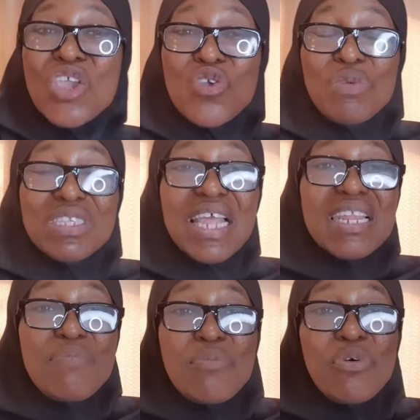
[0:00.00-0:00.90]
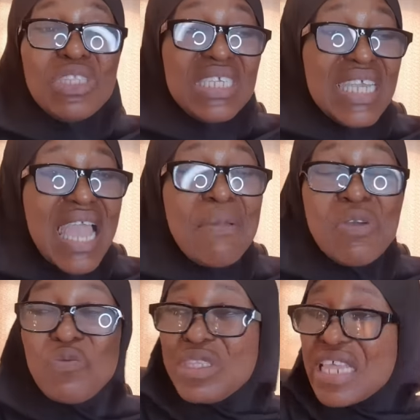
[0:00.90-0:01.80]
You'll be sending people DM
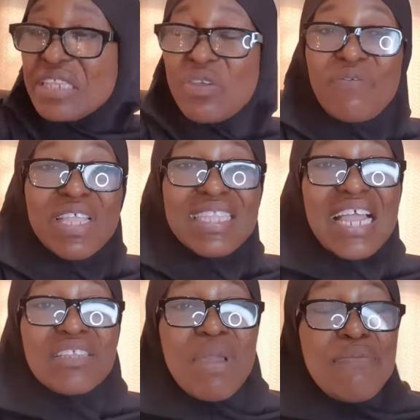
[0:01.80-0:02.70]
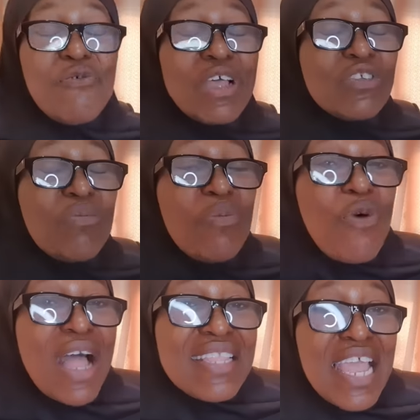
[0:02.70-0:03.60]
with sense of entitlement. Meanwhile, some
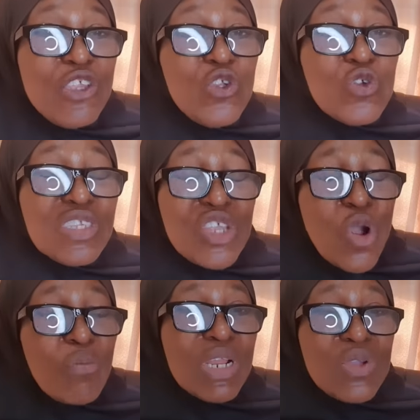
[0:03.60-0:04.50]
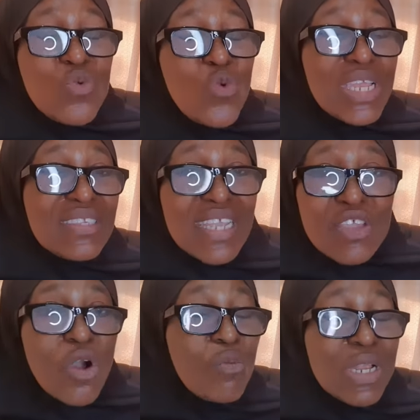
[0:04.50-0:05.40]
people are there using your money,
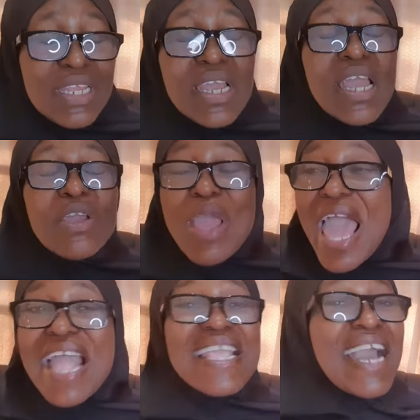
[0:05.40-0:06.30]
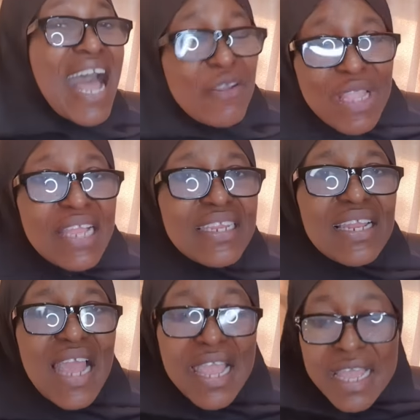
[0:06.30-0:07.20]
wasting your money anyhow that
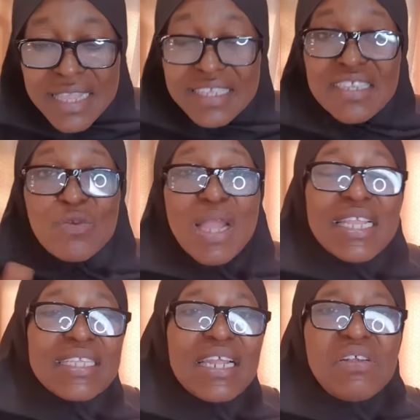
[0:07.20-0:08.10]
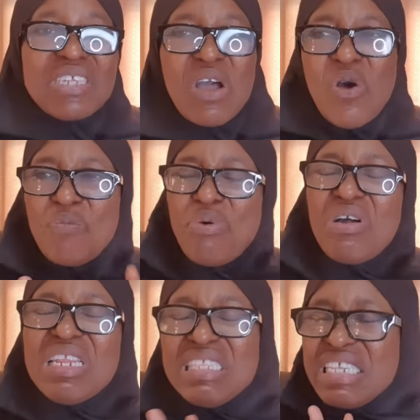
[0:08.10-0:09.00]
they like. This is why they tell us that, oh,
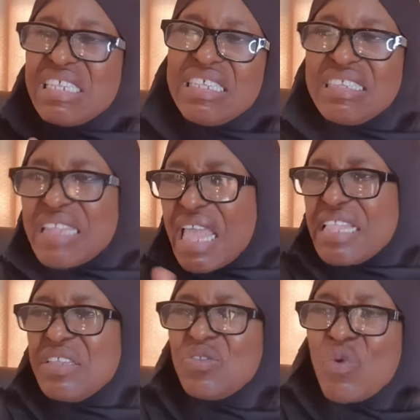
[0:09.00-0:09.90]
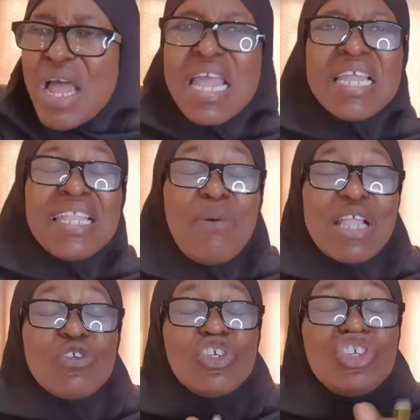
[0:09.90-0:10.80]
politics is this one. They
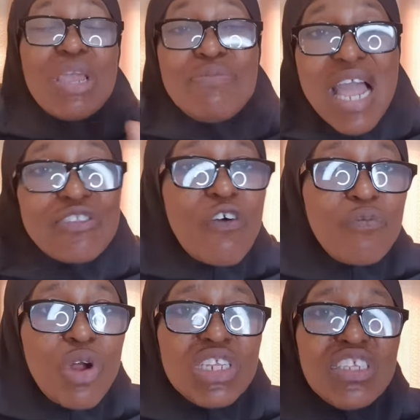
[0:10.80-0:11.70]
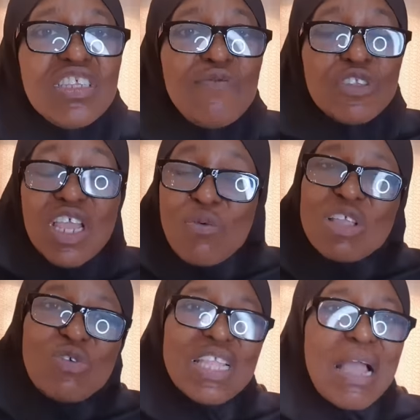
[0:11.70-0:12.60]
want to shame me out of politics. If you say you
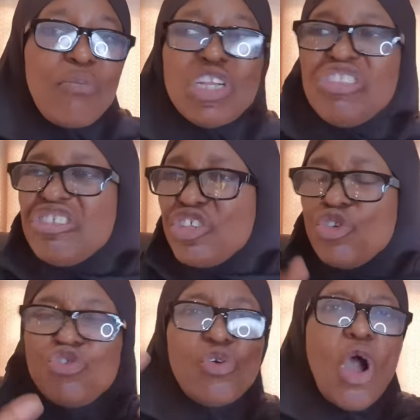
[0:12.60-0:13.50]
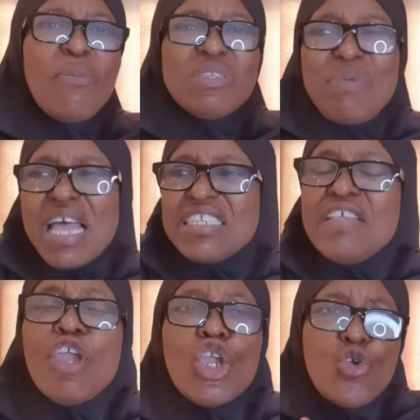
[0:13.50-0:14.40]
want to enter politics, it will almost be as
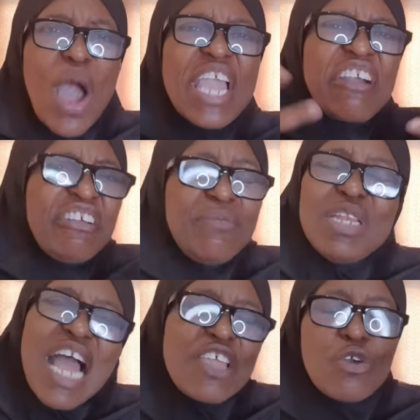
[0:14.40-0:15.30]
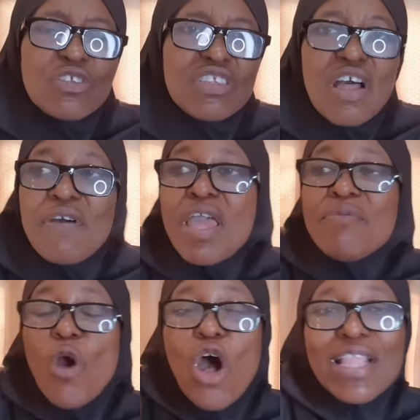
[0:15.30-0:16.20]
if you are a criminal yourself.
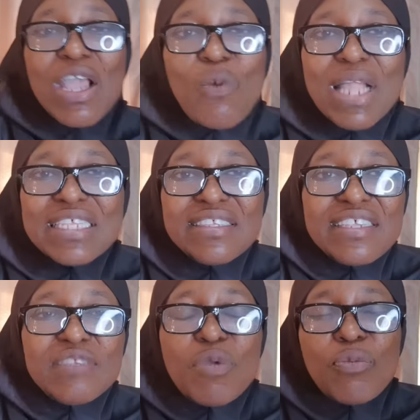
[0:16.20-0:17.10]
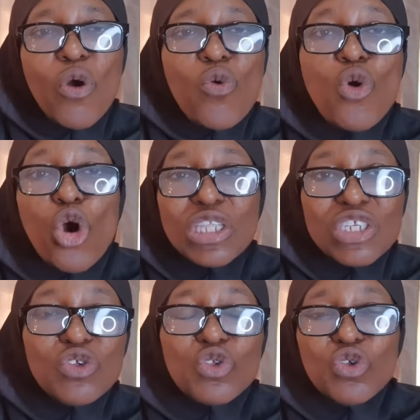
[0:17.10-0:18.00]
All they want is these people who will
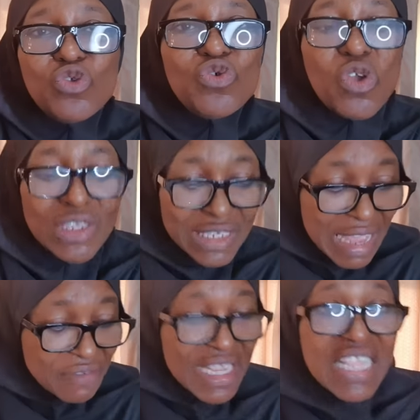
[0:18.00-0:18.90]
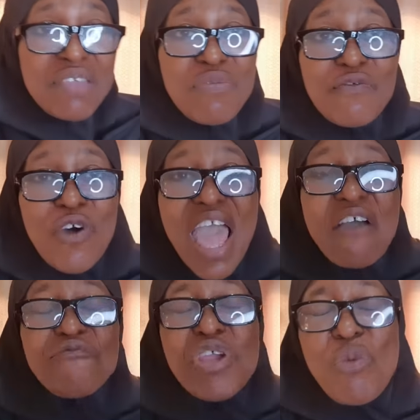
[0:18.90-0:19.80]
continue to do nonsense. I've said it before.
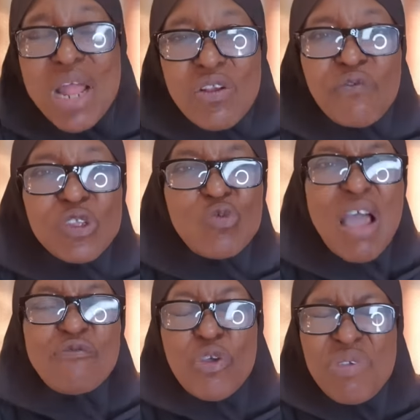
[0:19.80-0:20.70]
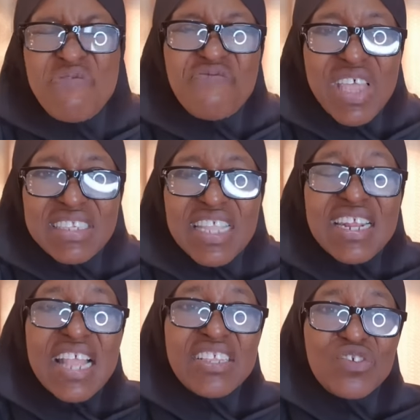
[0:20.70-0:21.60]
Every one of us, we have to be
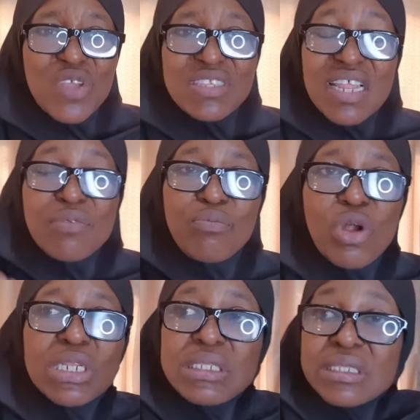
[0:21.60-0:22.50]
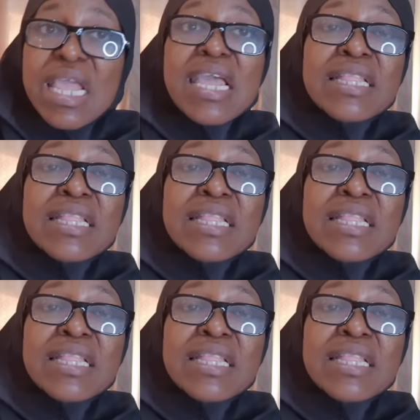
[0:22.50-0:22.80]
invested and interested in politics.